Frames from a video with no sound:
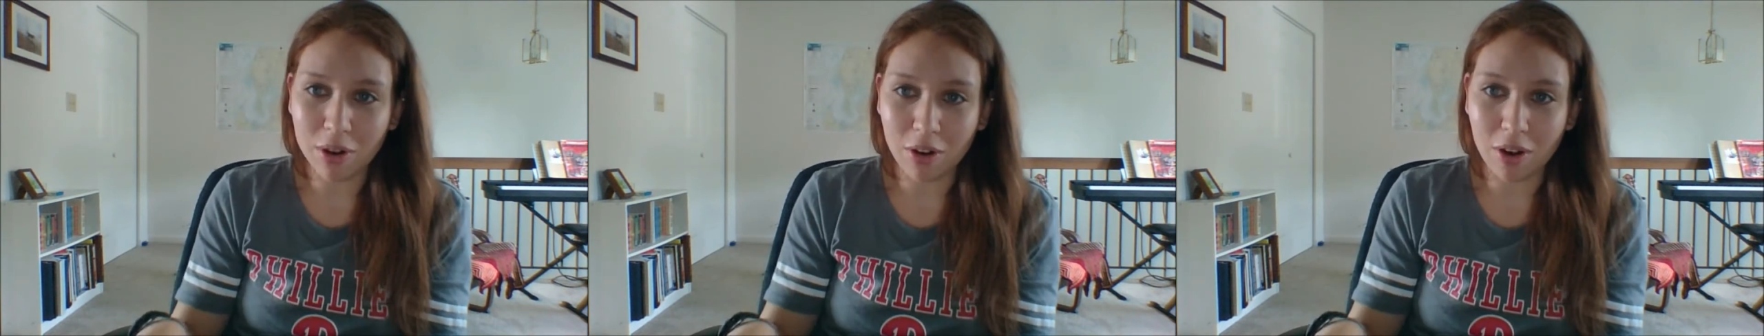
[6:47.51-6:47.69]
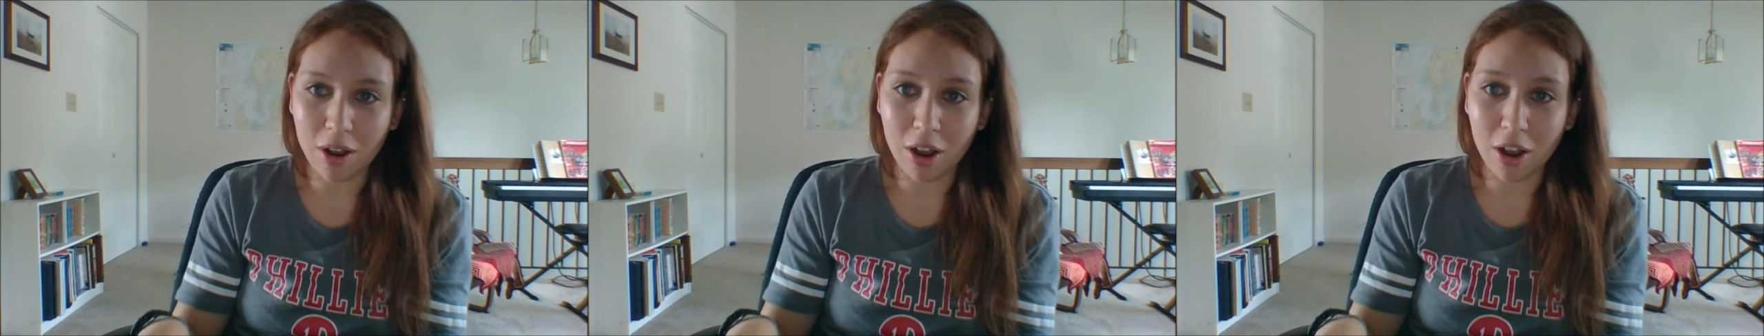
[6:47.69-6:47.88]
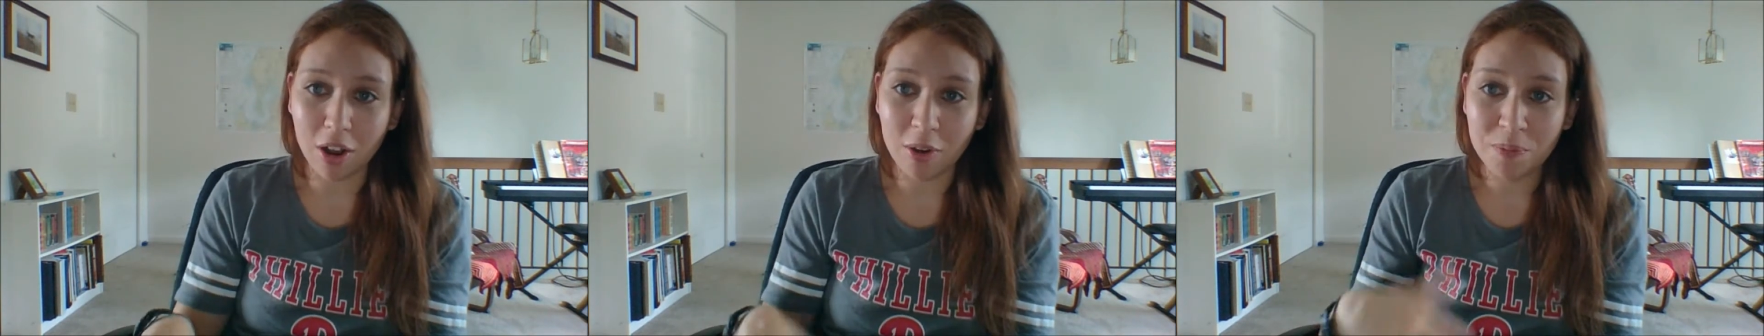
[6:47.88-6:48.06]

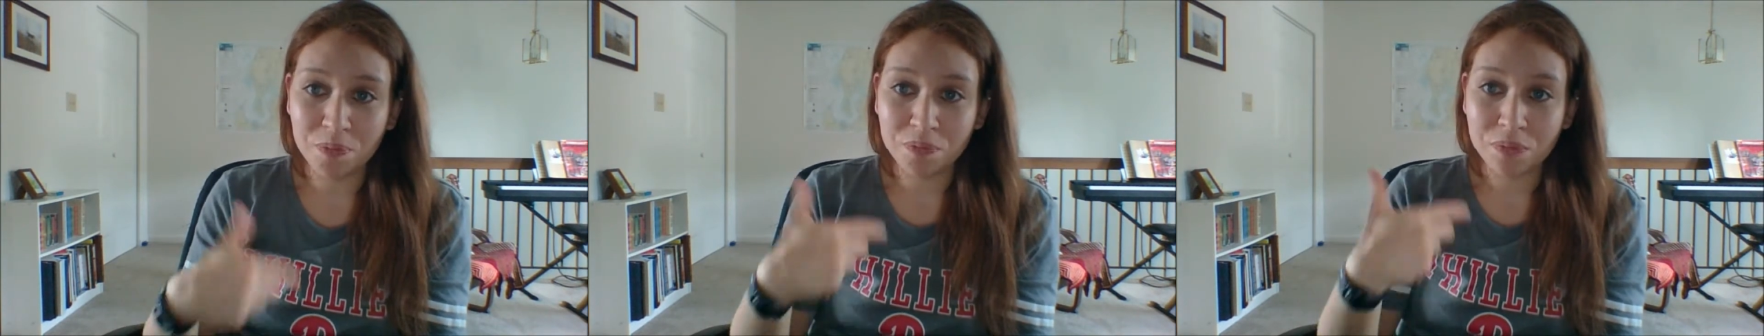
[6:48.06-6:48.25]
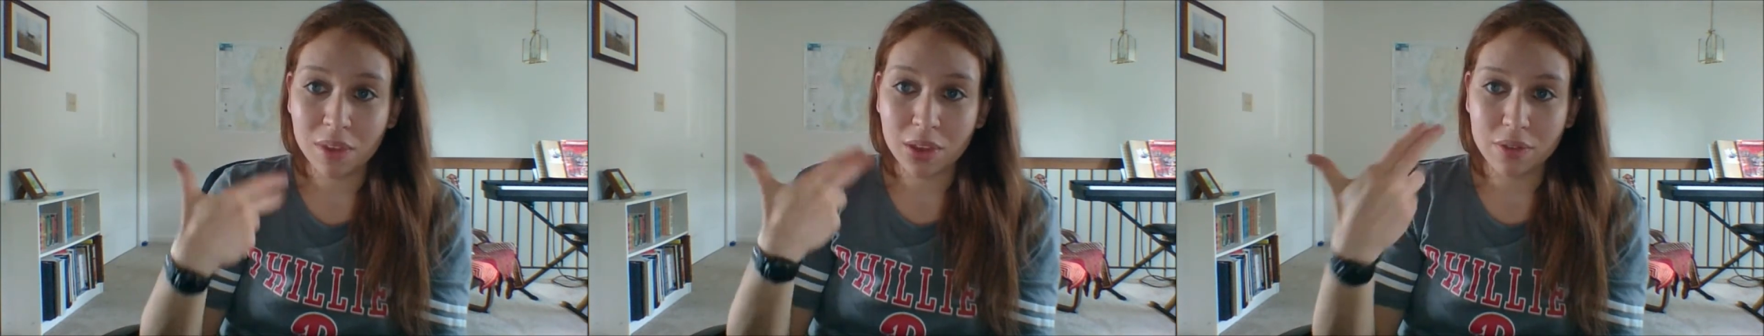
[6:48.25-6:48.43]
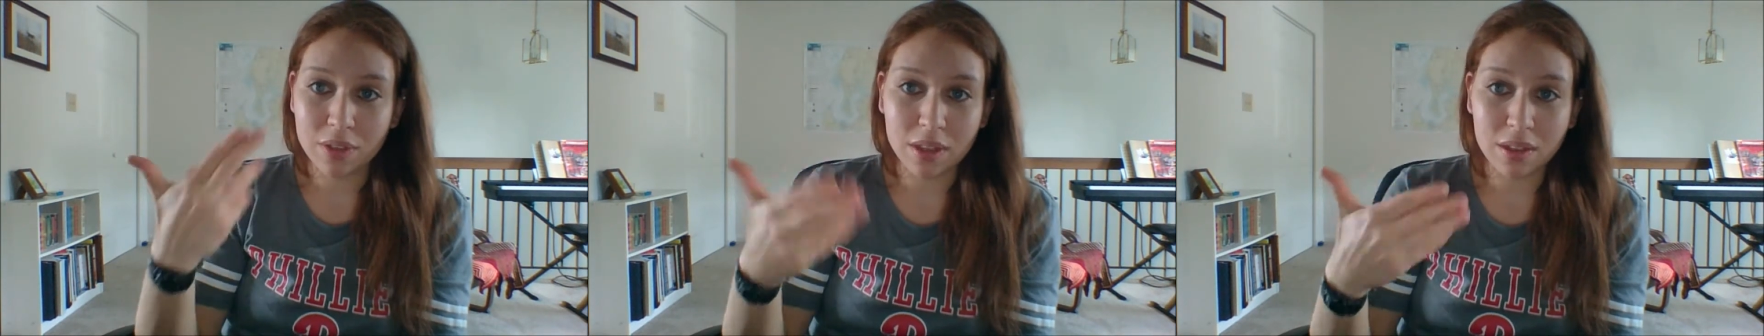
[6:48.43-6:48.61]
Crawl,
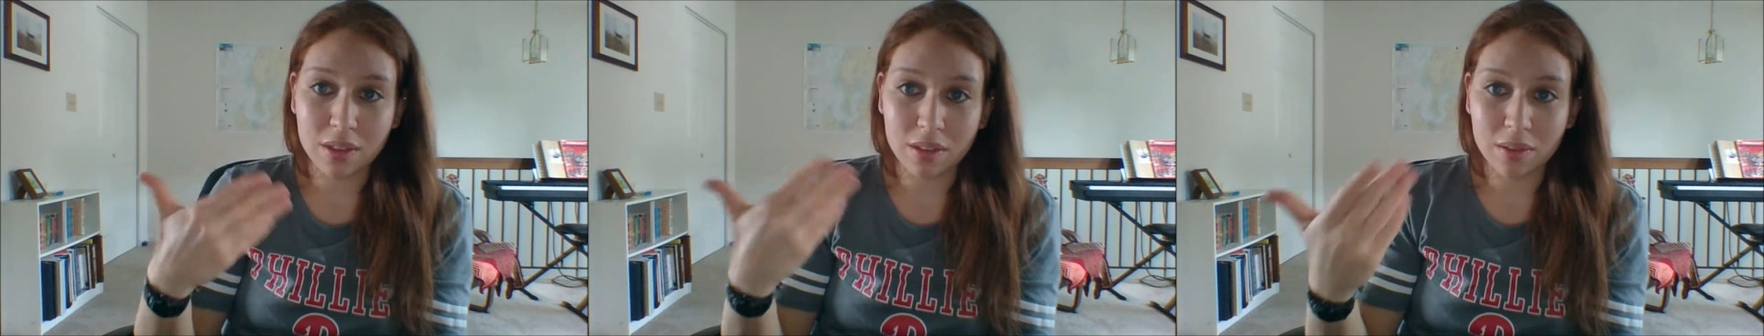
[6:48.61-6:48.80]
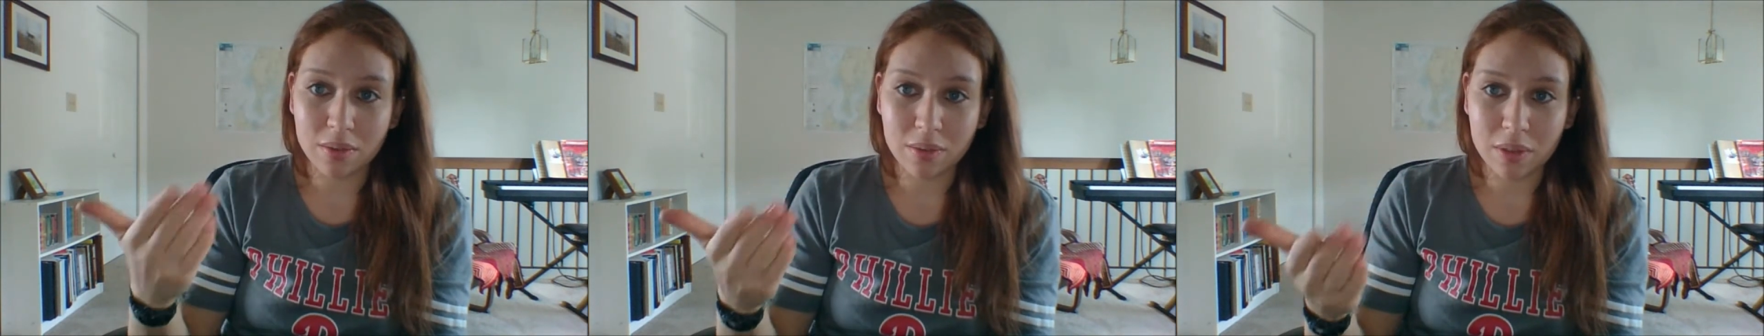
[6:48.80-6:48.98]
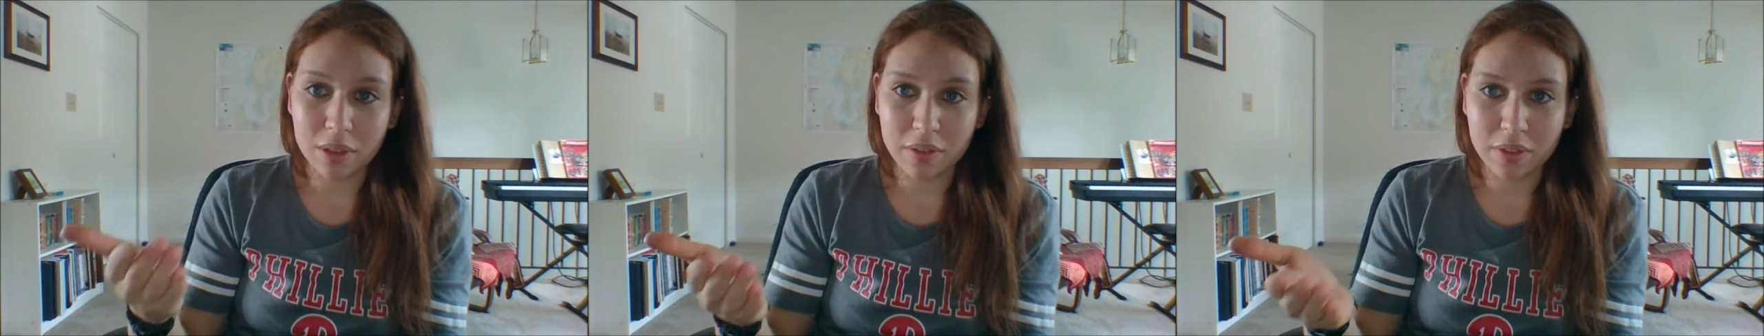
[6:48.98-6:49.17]

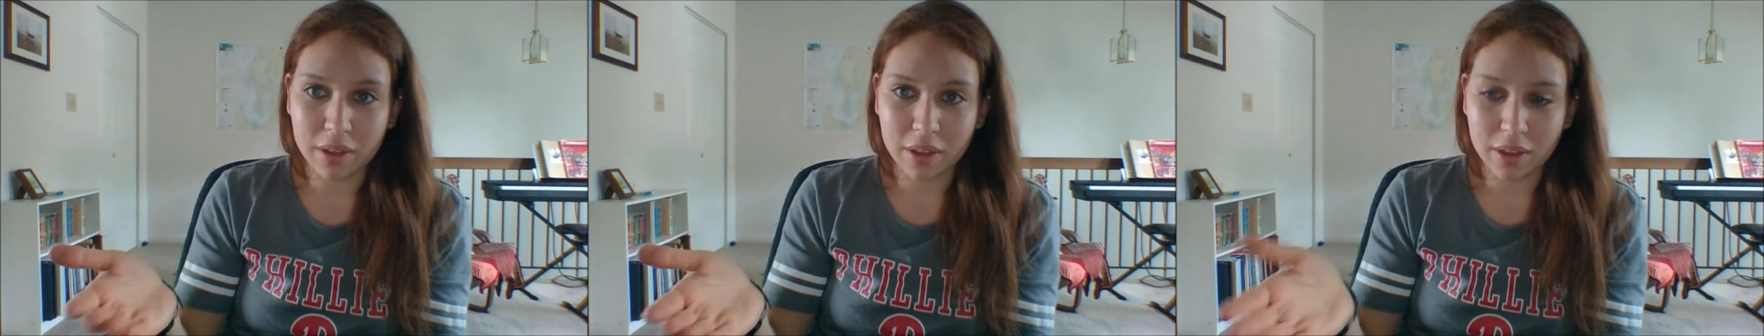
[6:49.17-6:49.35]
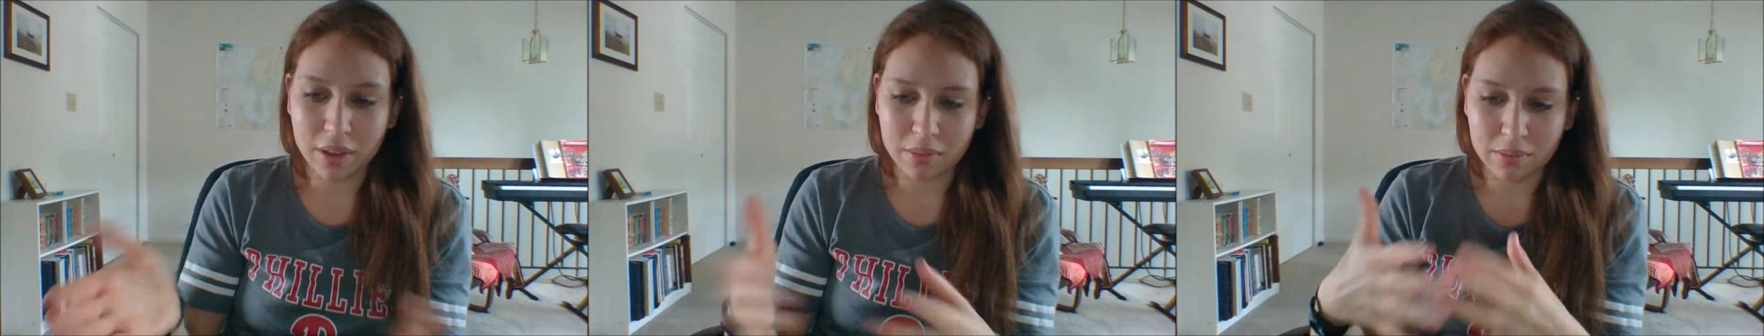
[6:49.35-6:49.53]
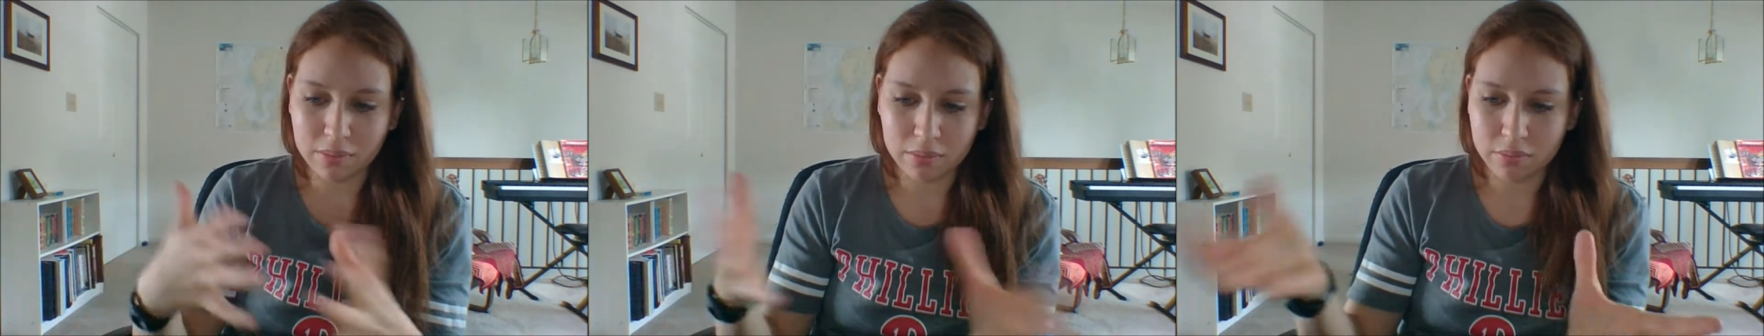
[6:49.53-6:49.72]

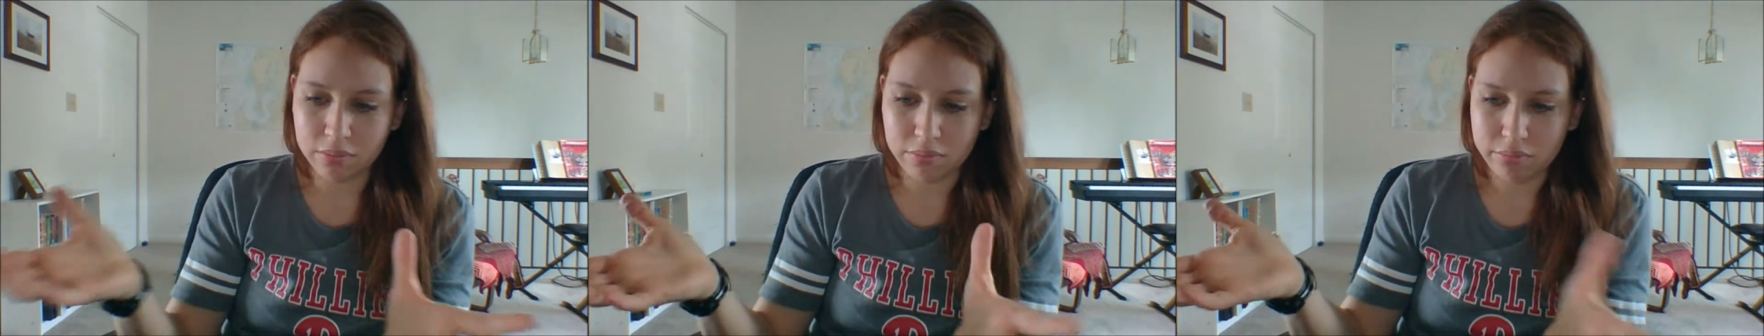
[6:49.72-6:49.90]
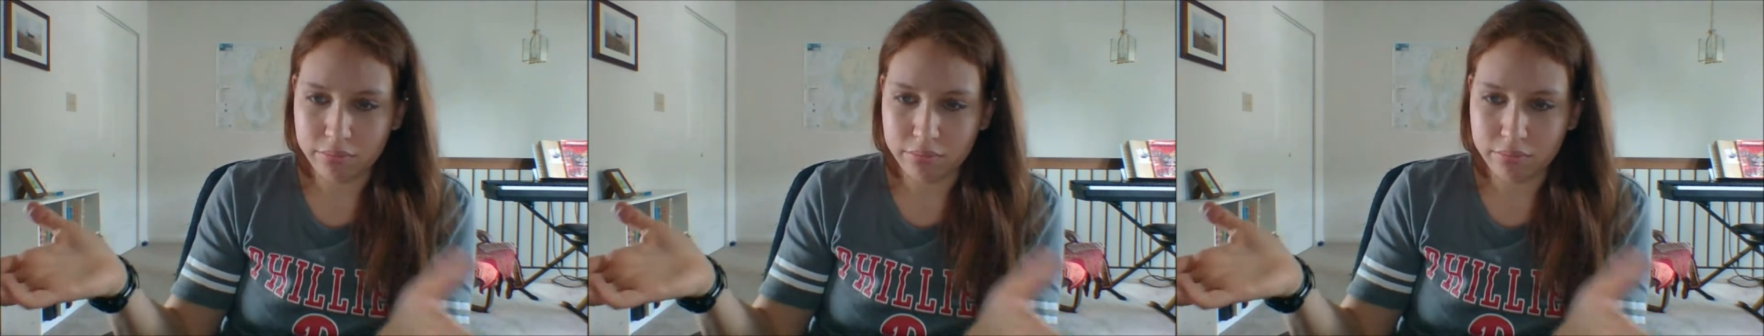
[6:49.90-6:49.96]
the